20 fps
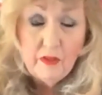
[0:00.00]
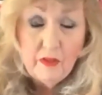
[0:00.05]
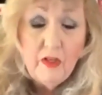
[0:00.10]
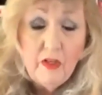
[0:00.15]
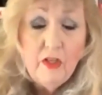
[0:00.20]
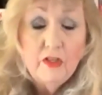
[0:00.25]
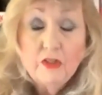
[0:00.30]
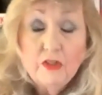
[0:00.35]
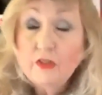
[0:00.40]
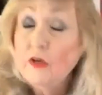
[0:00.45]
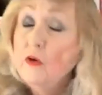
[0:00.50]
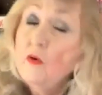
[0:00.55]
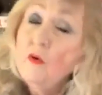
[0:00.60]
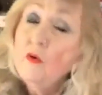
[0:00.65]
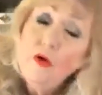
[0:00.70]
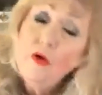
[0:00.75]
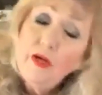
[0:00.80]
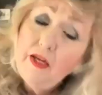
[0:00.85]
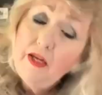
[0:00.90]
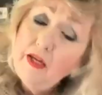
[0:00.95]
So
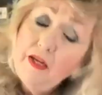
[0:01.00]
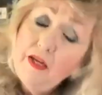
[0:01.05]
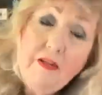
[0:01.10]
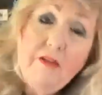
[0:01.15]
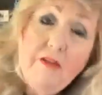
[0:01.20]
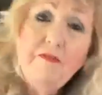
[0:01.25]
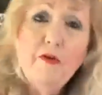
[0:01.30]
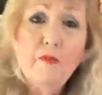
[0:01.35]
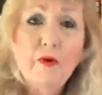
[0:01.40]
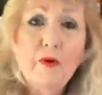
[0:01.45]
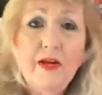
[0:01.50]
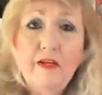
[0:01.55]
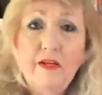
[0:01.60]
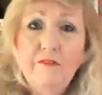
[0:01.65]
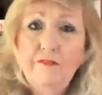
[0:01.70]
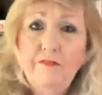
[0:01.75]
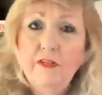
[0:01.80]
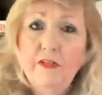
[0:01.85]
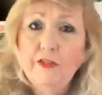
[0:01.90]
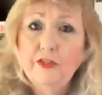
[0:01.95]
even if you're writing
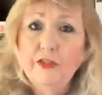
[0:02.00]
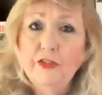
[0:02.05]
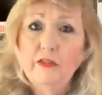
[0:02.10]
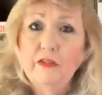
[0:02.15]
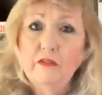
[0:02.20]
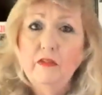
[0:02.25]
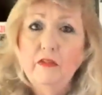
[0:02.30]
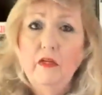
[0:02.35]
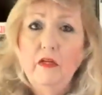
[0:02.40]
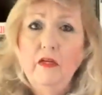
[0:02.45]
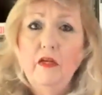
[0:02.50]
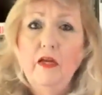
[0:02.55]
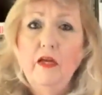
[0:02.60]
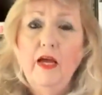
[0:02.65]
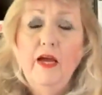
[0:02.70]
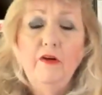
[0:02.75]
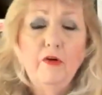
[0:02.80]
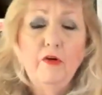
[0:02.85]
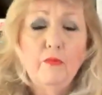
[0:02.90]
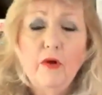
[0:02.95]
fiction
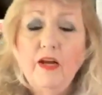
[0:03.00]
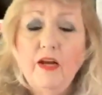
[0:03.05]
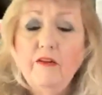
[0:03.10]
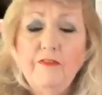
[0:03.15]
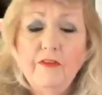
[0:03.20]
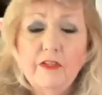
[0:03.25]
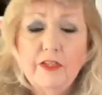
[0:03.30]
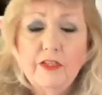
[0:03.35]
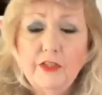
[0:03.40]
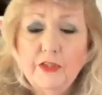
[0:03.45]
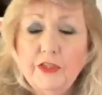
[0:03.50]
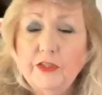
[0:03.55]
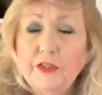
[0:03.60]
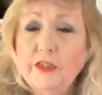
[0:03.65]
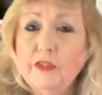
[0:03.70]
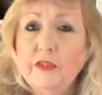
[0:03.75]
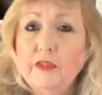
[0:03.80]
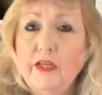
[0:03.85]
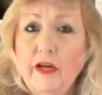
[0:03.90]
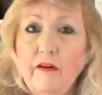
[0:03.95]
and you're writing
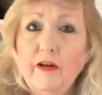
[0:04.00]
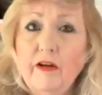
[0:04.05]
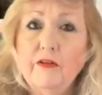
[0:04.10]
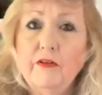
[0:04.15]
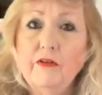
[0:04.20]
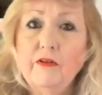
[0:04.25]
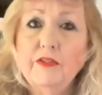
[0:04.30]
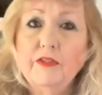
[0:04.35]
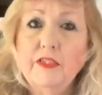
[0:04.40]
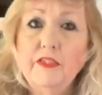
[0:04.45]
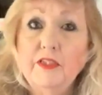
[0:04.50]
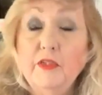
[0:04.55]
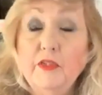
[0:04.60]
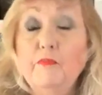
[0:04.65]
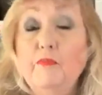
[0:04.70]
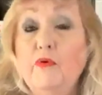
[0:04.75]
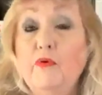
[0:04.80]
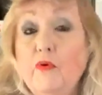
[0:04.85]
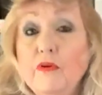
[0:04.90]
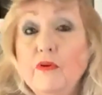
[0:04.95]
fictitious characters, it's
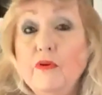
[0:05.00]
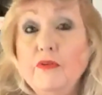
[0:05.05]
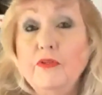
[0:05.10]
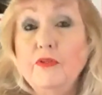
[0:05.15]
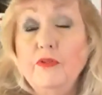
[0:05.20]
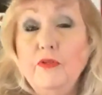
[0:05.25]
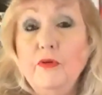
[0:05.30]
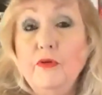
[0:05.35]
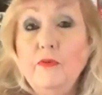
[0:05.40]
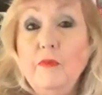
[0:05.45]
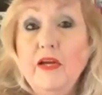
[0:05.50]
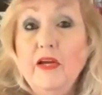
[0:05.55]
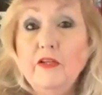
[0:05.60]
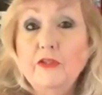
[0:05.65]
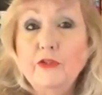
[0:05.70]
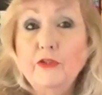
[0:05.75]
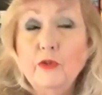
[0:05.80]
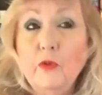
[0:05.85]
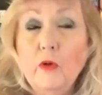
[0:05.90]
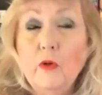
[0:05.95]
important to make
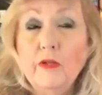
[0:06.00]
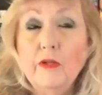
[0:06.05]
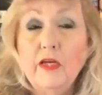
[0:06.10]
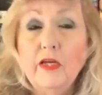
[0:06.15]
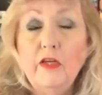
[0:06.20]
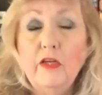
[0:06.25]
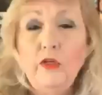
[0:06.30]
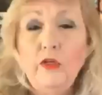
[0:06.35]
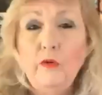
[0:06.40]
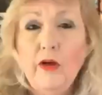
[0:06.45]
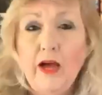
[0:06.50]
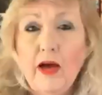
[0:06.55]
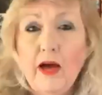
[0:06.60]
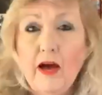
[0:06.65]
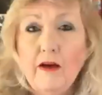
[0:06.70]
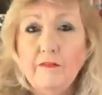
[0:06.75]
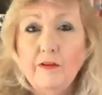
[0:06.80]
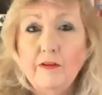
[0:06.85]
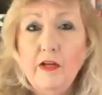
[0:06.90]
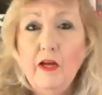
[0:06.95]
sure that you
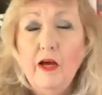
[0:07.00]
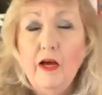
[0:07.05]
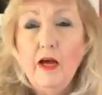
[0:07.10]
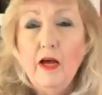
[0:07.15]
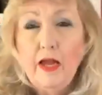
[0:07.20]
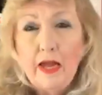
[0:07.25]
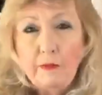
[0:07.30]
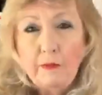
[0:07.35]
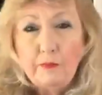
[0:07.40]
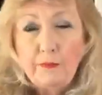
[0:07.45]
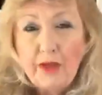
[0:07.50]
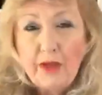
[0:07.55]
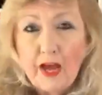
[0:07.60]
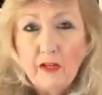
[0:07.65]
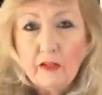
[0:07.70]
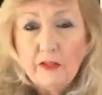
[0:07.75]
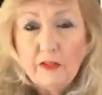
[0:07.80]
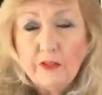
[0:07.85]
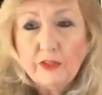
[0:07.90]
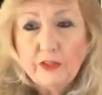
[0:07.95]
have a
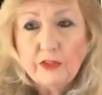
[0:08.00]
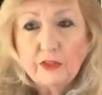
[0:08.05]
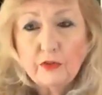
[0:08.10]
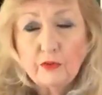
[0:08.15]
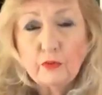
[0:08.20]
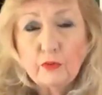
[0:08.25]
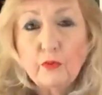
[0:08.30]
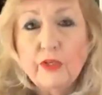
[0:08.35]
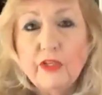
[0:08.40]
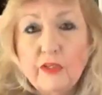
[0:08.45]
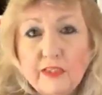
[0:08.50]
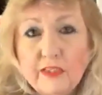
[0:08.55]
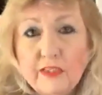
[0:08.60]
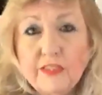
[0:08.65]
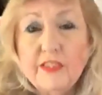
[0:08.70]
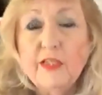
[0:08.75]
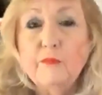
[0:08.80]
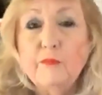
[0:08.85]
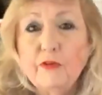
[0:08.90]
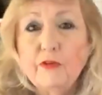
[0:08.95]
balanced,
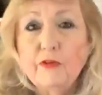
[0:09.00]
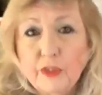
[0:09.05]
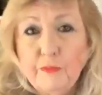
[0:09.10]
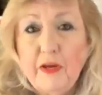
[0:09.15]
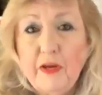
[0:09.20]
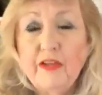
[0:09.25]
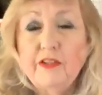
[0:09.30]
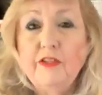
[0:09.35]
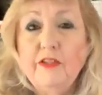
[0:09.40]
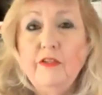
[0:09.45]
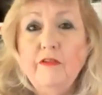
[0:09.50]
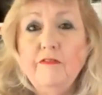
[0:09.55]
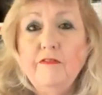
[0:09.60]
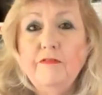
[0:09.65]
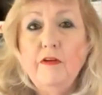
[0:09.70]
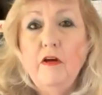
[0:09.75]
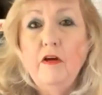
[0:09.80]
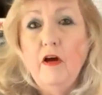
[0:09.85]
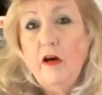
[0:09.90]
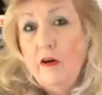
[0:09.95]
realistic perspective
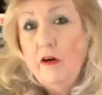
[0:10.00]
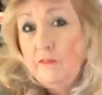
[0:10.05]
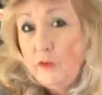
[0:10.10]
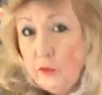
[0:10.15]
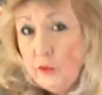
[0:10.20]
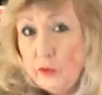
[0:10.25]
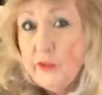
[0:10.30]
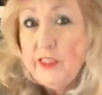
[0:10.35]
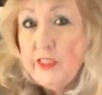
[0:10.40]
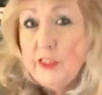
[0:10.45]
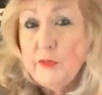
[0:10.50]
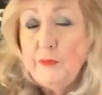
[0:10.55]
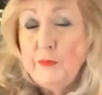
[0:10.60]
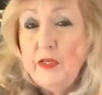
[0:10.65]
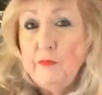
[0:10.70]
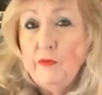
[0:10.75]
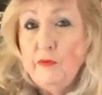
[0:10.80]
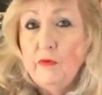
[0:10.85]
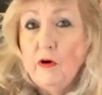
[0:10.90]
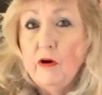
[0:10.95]
of who these
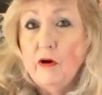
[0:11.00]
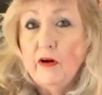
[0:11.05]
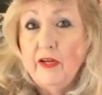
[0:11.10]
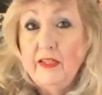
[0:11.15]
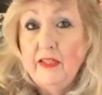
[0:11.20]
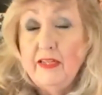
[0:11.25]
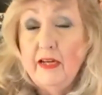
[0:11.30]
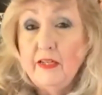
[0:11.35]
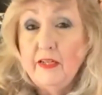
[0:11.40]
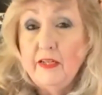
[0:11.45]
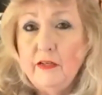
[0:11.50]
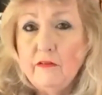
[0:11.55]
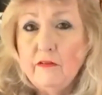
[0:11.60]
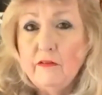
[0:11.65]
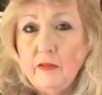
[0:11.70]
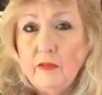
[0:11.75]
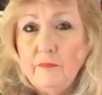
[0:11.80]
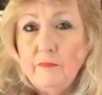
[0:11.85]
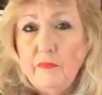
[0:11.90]
people are in that era.